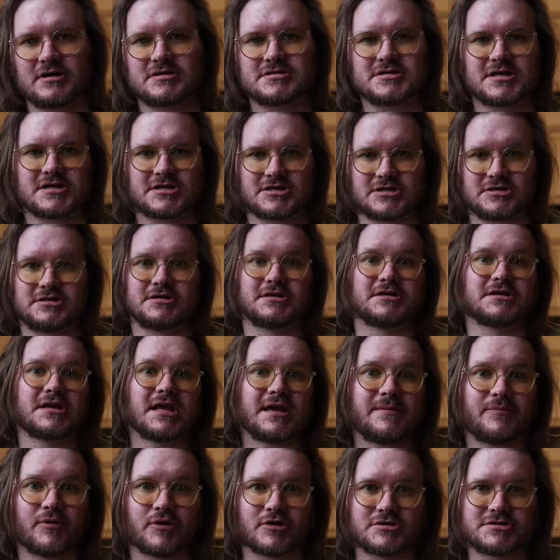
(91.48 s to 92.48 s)
is actually
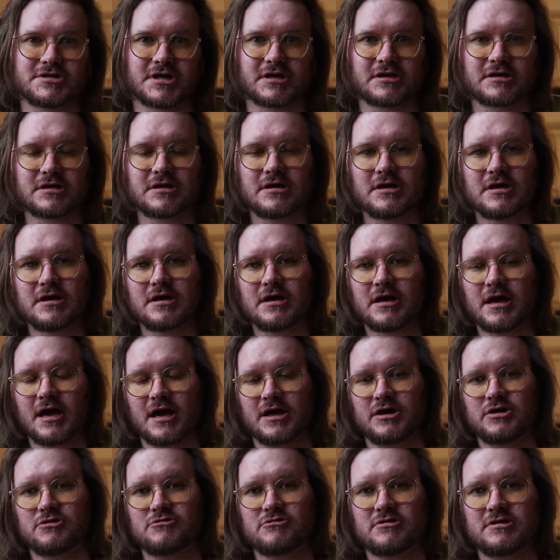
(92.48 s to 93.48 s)
debossing,
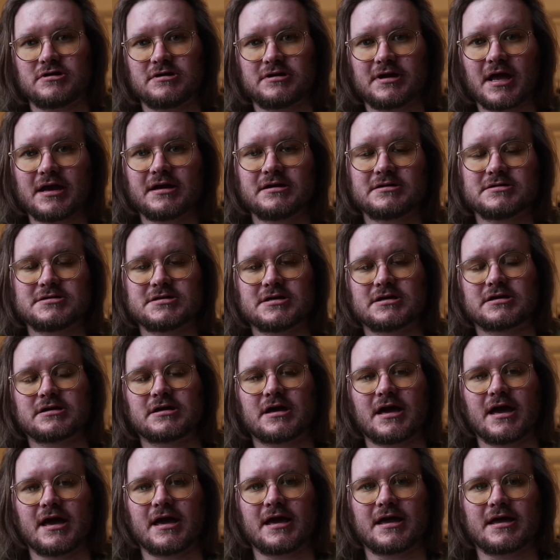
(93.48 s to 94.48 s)
and you're indenting
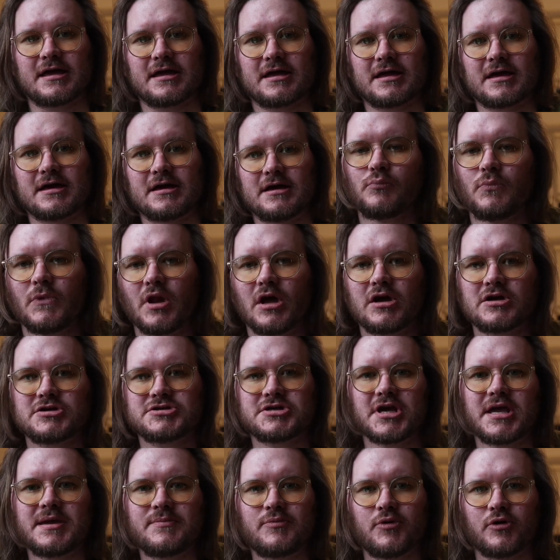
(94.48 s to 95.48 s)
a
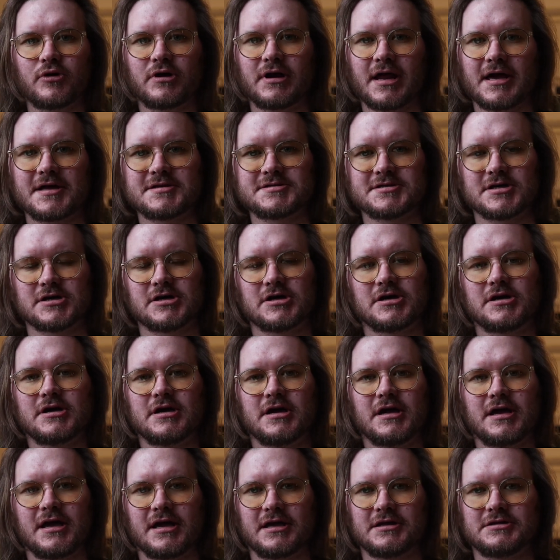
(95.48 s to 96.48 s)
shape or letter
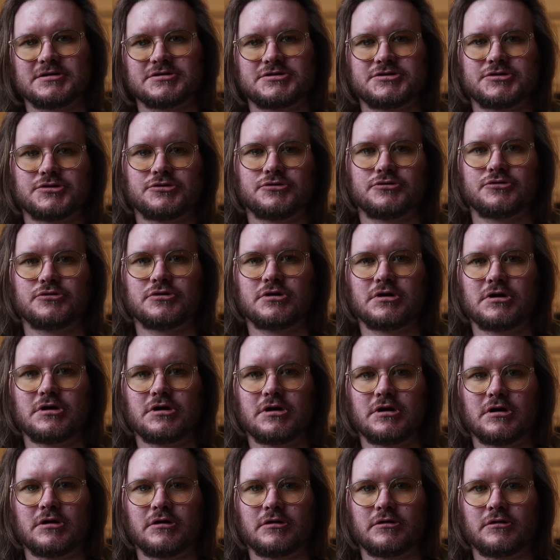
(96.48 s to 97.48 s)
into
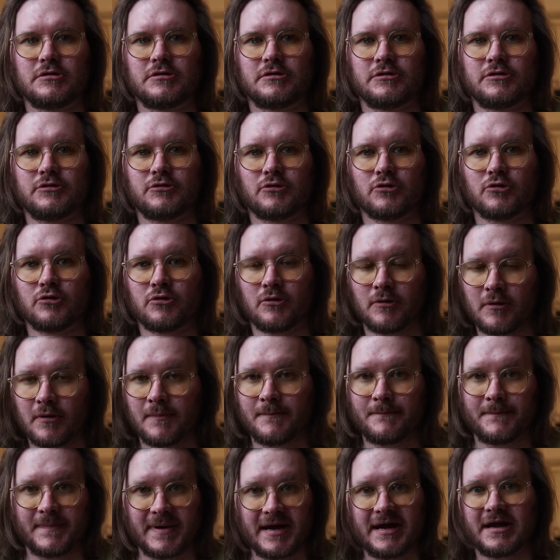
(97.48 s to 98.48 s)
your
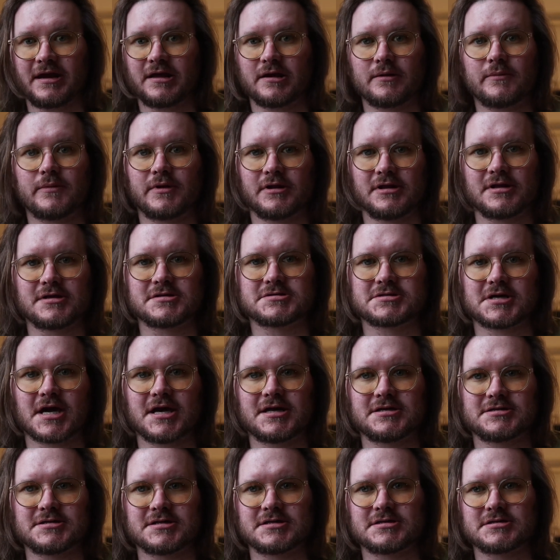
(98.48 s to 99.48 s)
medium. In this
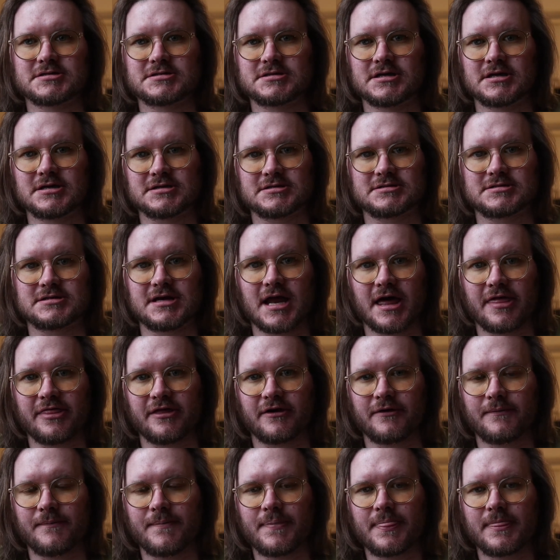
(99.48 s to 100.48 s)
case, it's
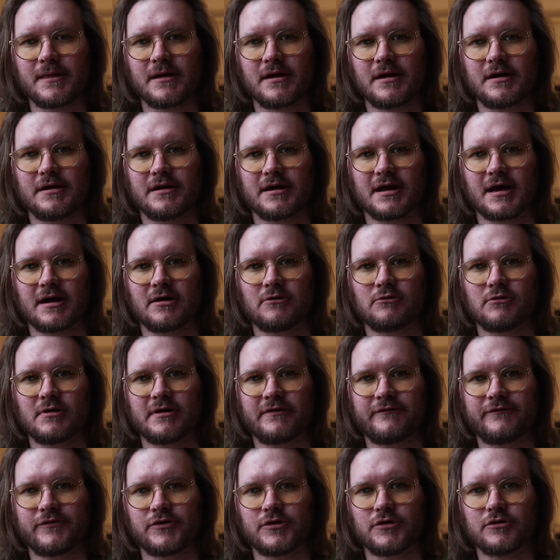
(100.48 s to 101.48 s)
leather. Now,
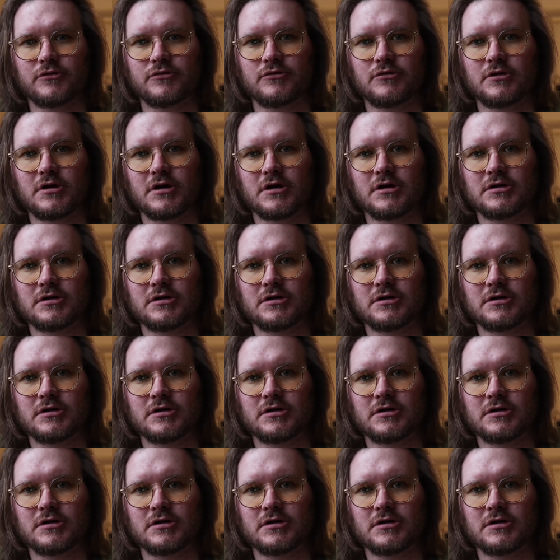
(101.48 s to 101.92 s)
if you